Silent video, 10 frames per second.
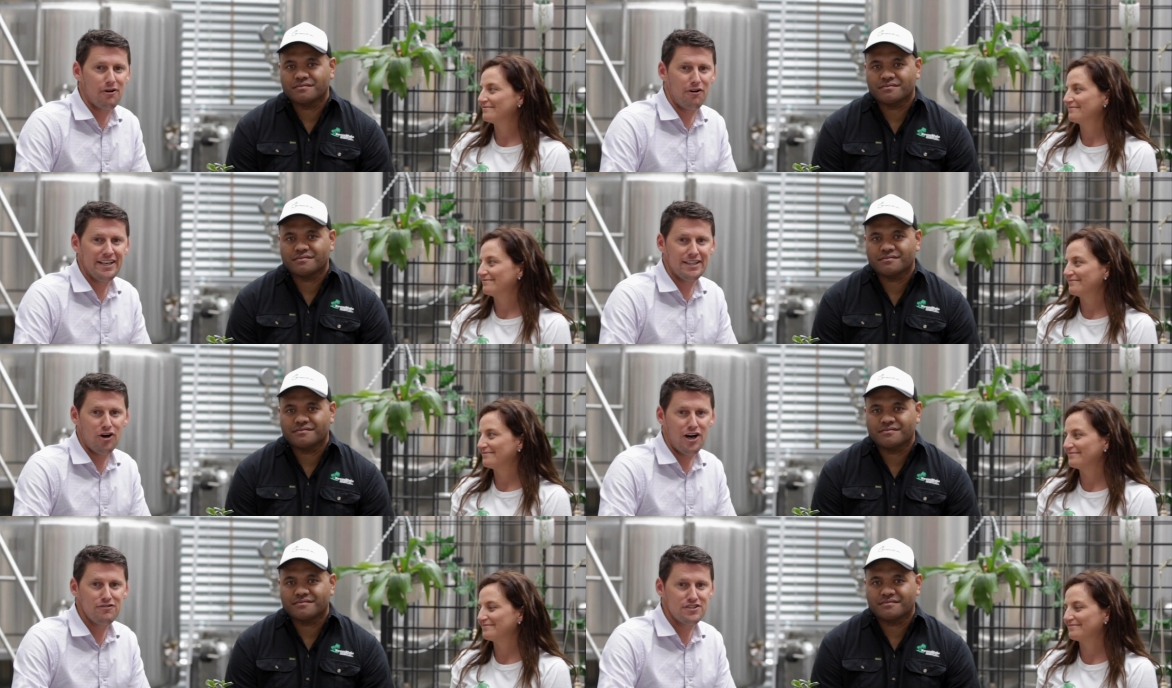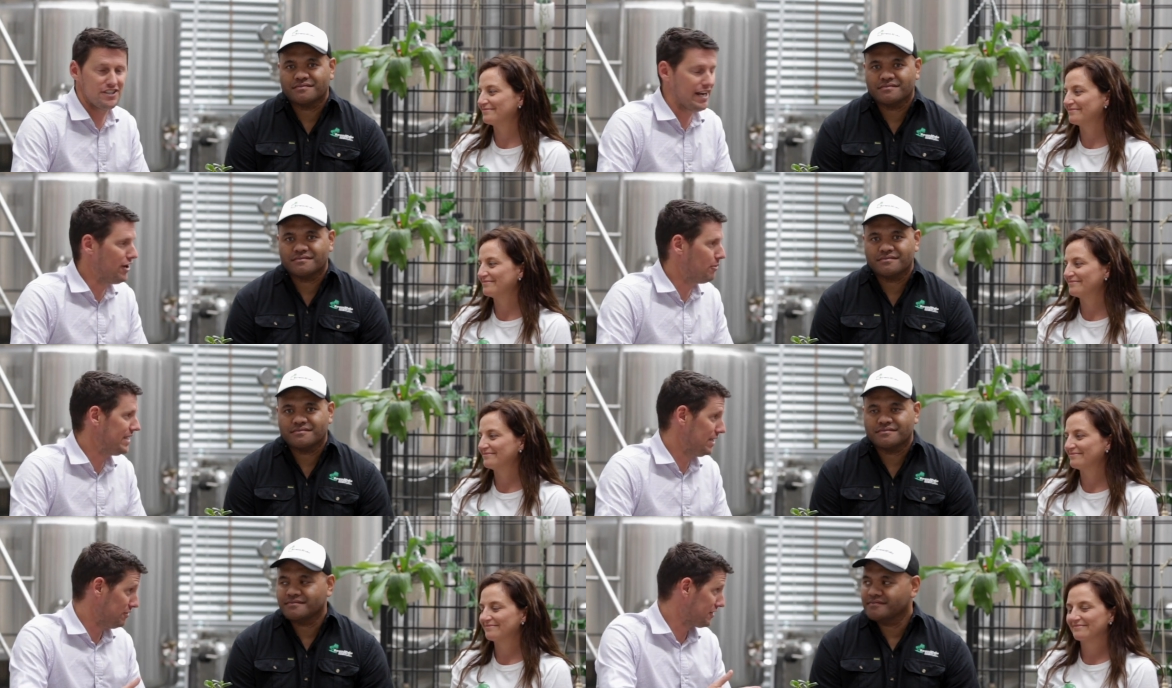Speaker 1: Bellarine Life. Today I'm
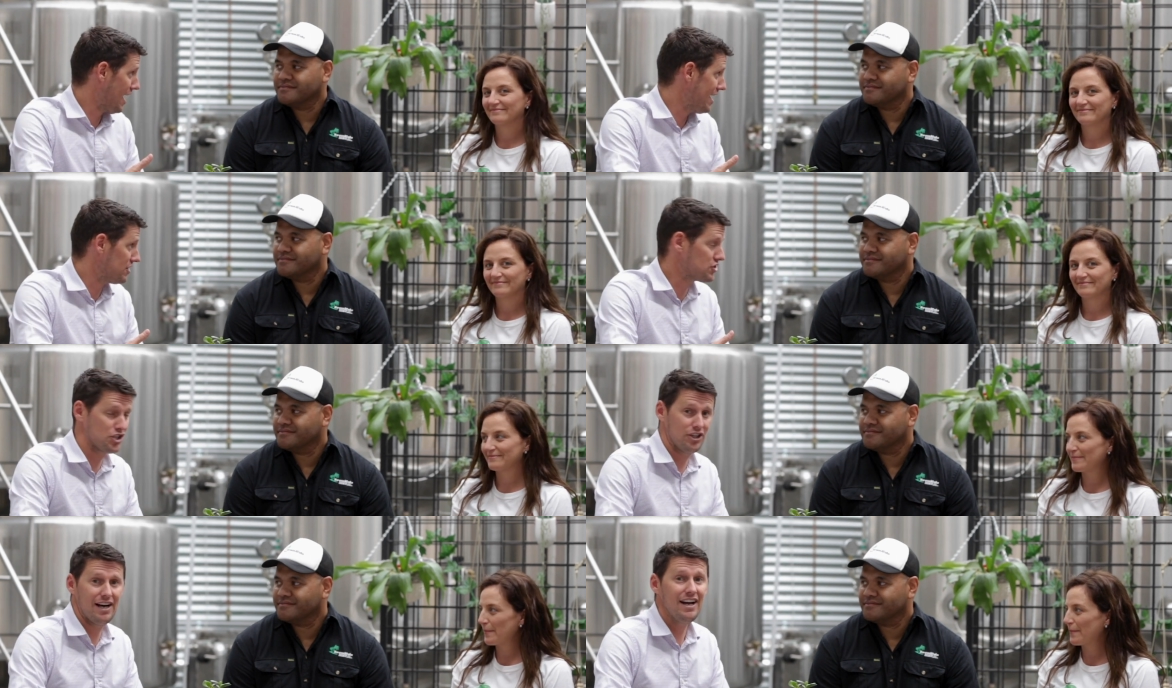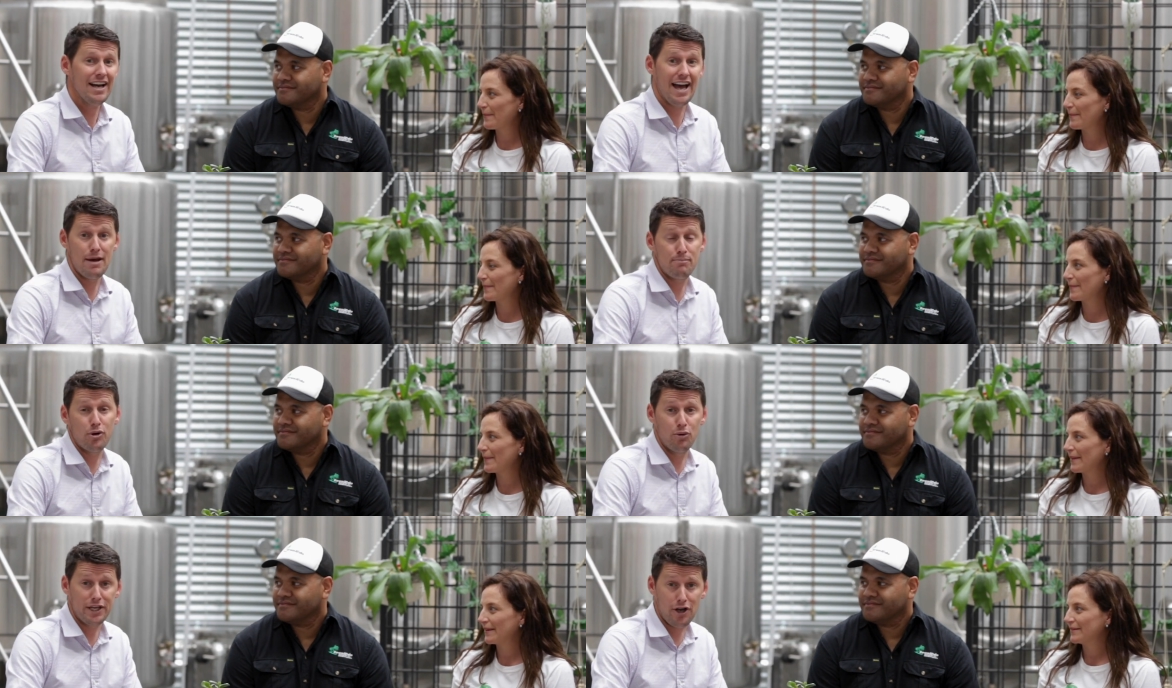here with Kay and Chilla at
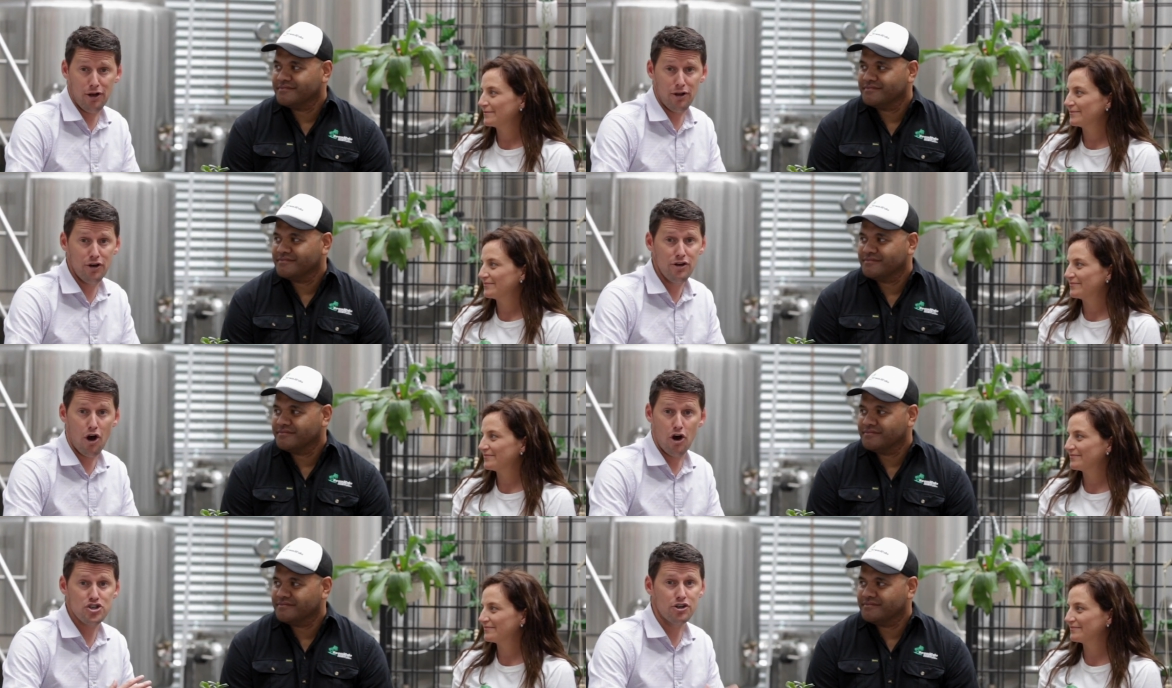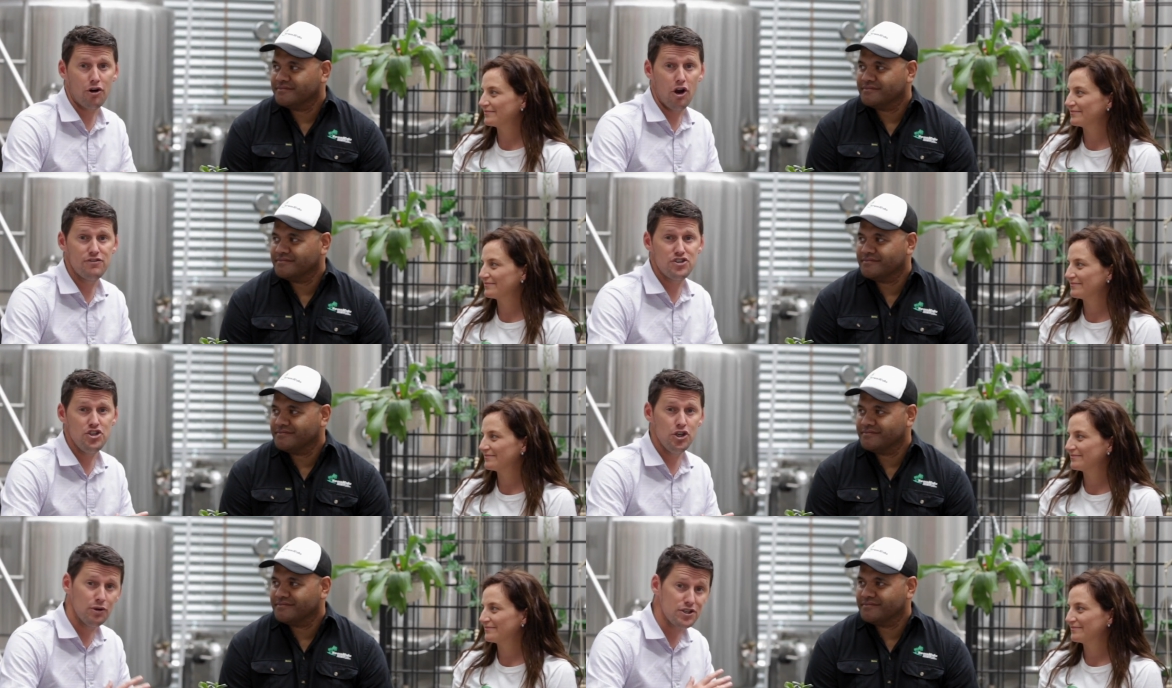Brewi Colo, Ocean Grove's
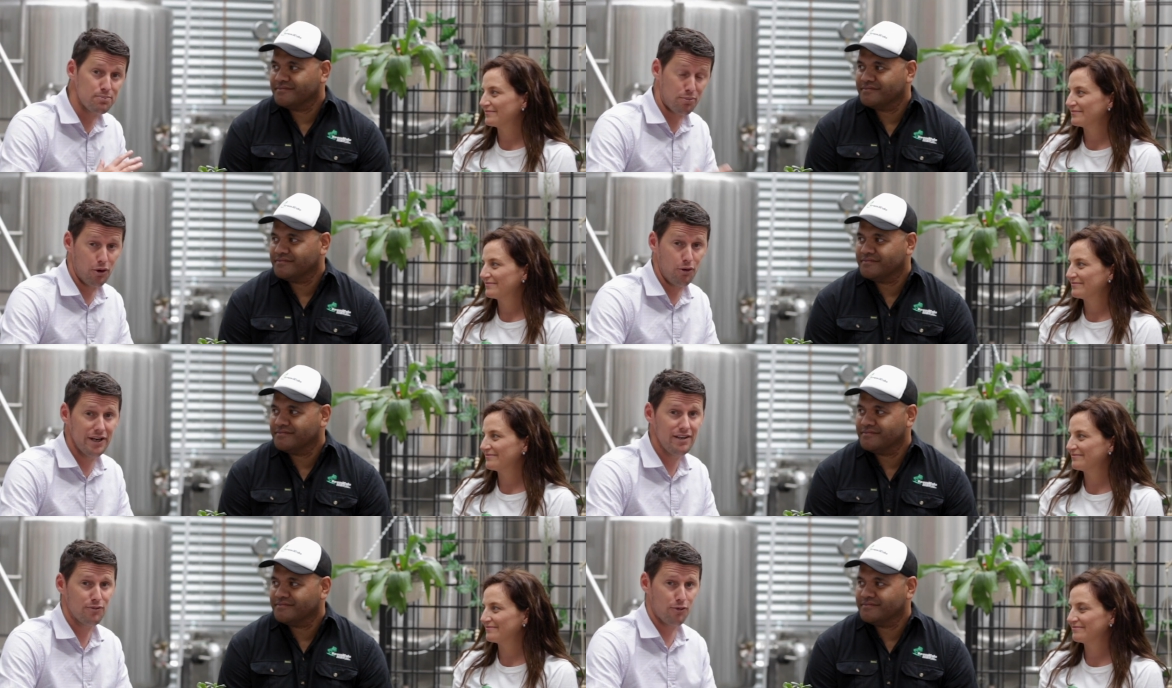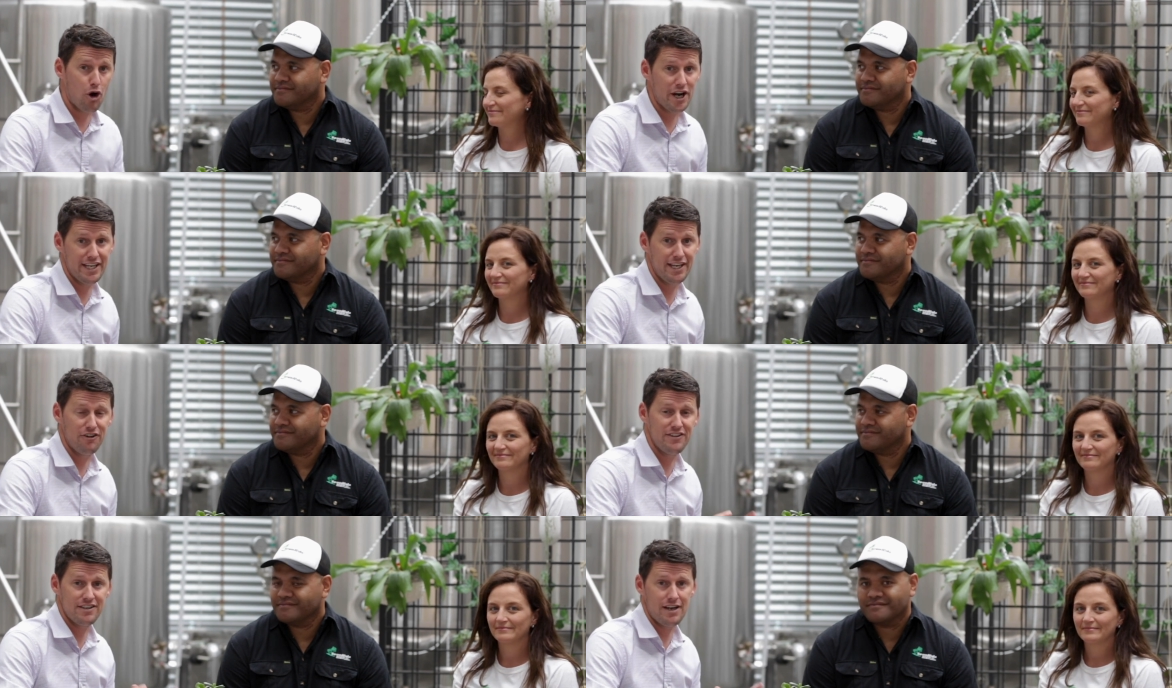newest brewery, right
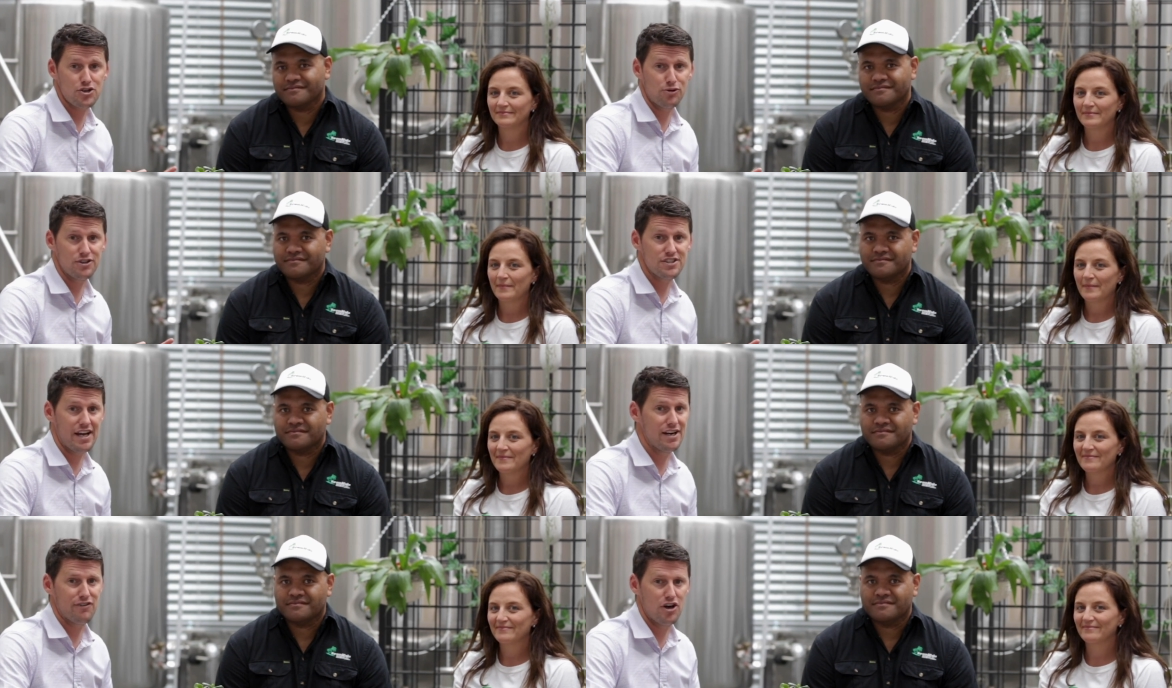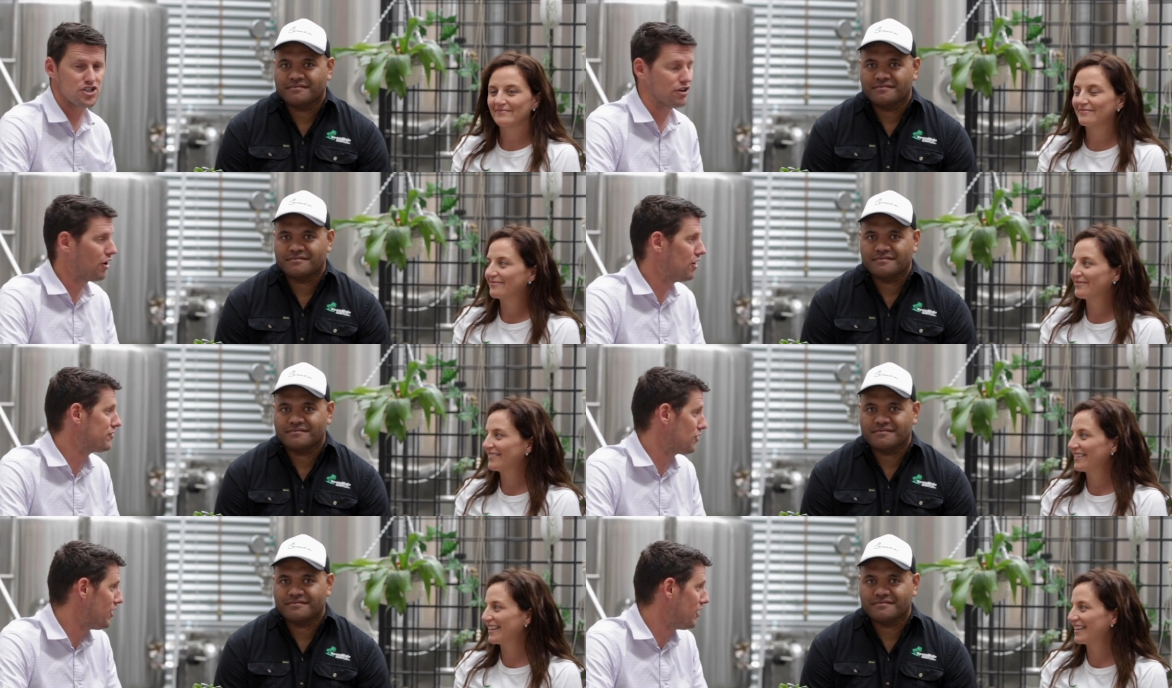here in the industrial estate of Ocean Grove.